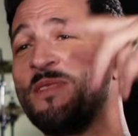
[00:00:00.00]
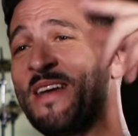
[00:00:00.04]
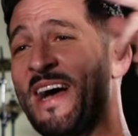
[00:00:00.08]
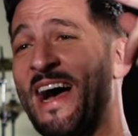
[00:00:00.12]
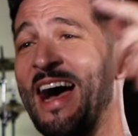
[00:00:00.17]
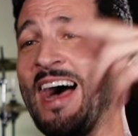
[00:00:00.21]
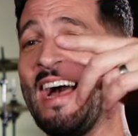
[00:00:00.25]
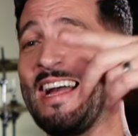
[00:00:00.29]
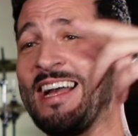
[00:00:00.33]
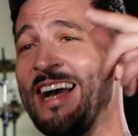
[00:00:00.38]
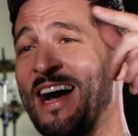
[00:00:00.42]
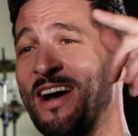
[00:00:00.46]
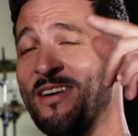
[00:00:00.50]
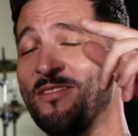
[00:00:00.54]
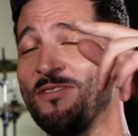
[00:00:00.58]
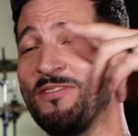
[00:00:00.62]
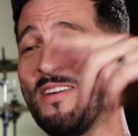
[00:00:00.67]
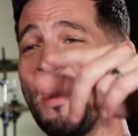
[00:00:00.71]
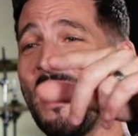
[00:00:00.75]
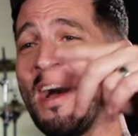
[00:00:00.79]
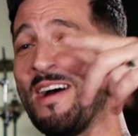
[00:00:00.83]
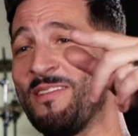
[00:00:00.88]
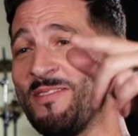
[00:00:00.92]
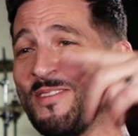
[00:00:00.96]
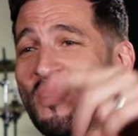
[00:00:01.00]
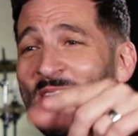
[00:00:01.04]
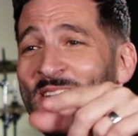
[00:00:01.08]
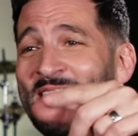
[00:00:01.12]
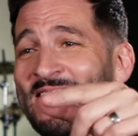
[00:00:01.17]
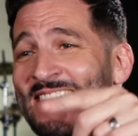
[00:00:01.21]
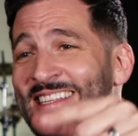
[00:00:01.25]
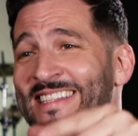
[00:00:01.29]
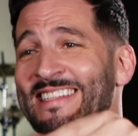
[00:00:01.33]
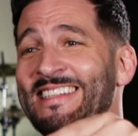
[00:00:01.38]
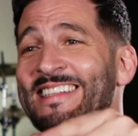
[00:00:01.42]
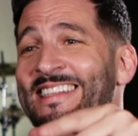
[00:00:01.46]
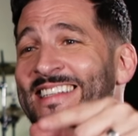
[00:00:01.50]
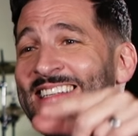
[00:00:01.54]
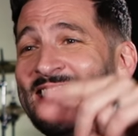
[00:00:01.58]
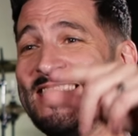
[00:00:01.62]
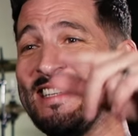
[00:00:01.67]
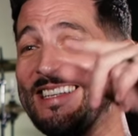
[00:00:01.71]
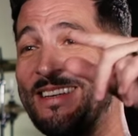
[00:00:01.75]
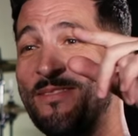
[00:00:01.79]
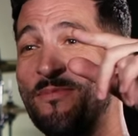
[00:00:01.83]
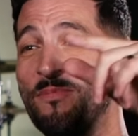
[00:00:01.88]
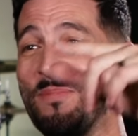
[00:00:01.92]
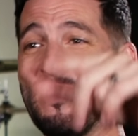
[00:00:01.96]
the I Got Five on it
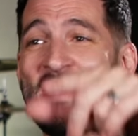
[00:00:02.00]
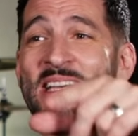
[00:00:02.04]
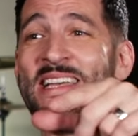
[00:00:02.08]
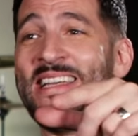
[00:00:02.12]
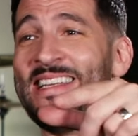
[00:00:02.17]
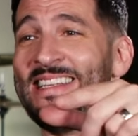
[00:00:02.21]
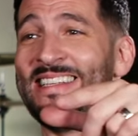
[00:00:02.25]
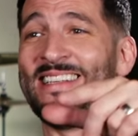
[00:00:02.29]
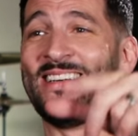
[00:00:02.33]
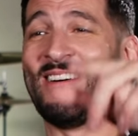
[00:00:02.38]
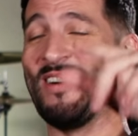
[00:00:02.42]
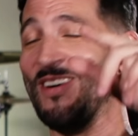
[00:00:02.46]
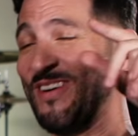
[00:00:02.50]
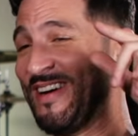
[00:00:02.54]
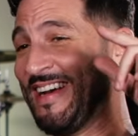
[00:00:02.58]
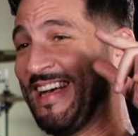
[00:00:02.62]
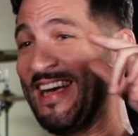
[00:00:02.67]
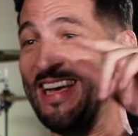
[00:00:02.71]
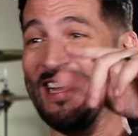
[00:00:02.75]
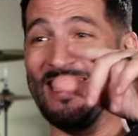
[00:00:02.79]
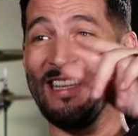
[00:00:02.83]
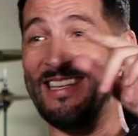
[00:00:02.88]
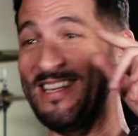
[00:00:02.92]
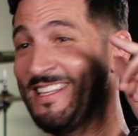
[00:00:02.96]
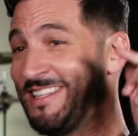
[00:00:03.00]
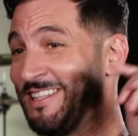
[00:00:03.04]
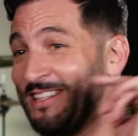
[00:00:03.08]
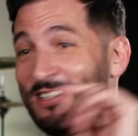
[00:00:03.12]
beat on any.